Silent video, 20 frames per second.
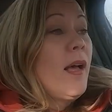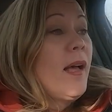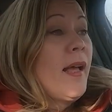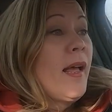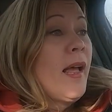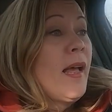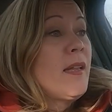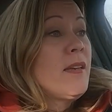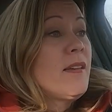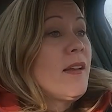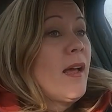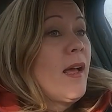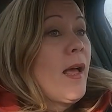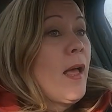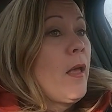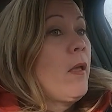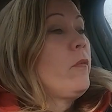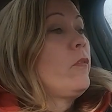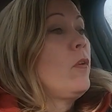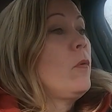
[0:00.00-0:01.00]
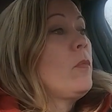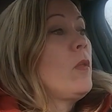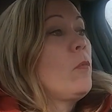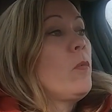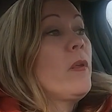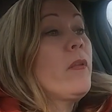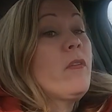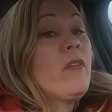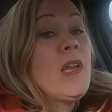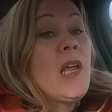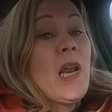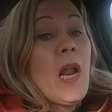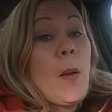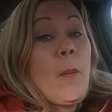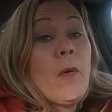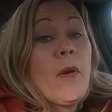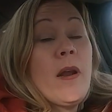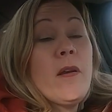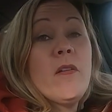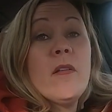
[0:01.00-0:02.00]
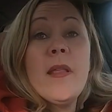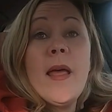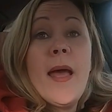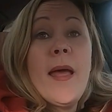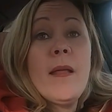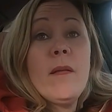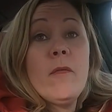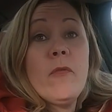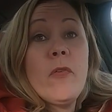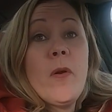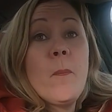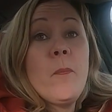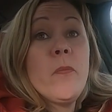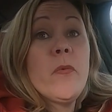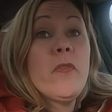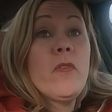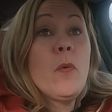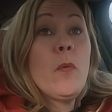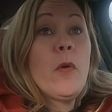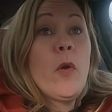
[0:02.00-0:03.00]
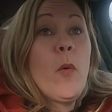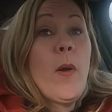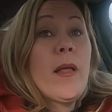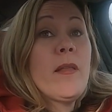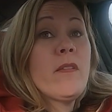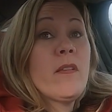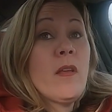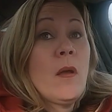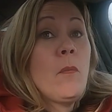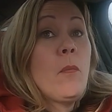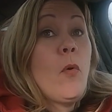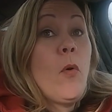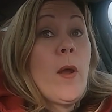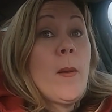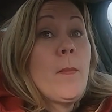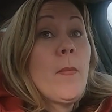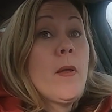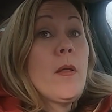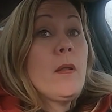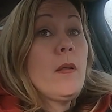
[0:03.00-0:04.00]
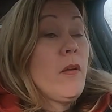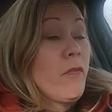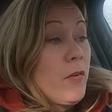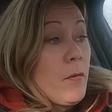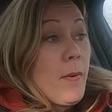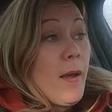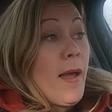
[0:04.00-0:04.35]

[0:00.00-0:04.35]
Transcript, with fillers: And I assume that we'll see an upgrade to that from Subaru at some point. But if you're